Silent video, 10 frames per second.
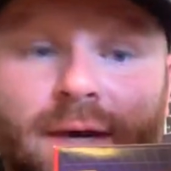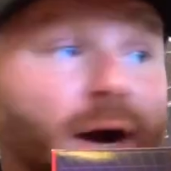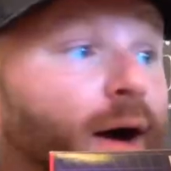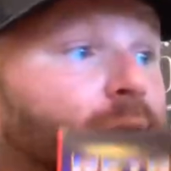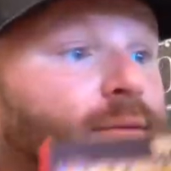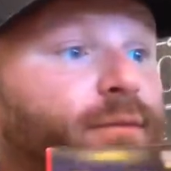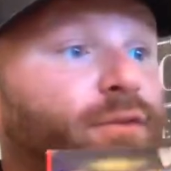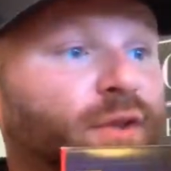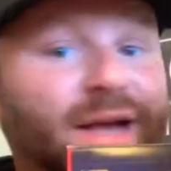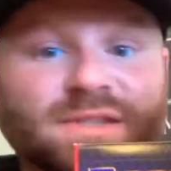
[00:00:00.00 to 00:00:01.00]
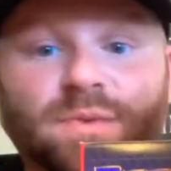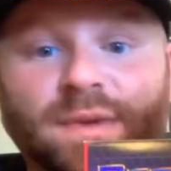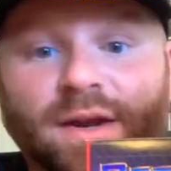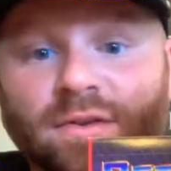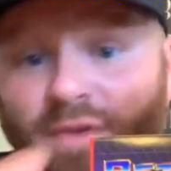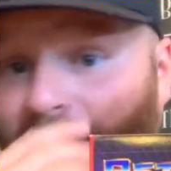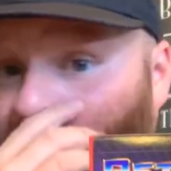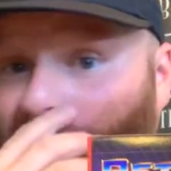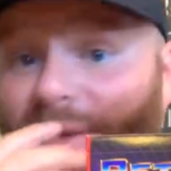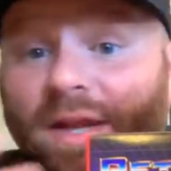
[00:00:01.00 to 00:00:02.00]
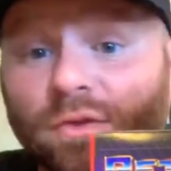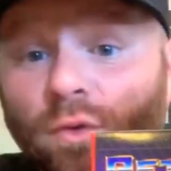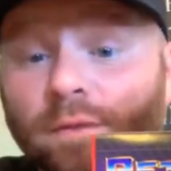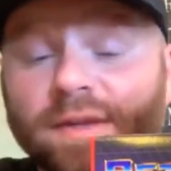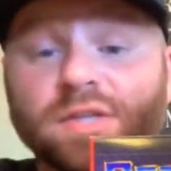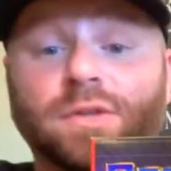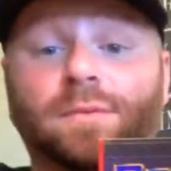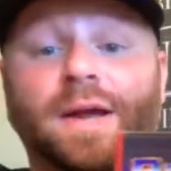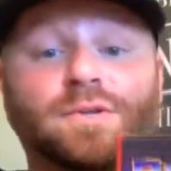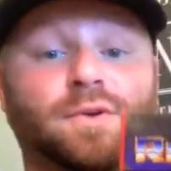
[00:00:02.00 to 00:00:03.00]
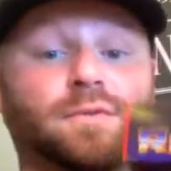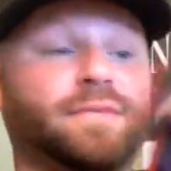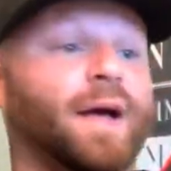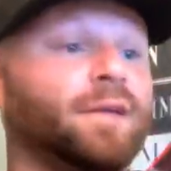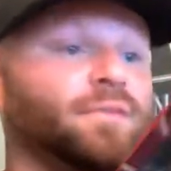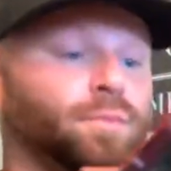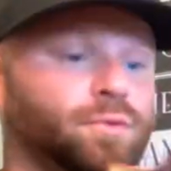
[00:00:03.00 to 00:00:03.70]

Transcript: It's the last one there, so I ended up getting 2 of each of the Retrofest,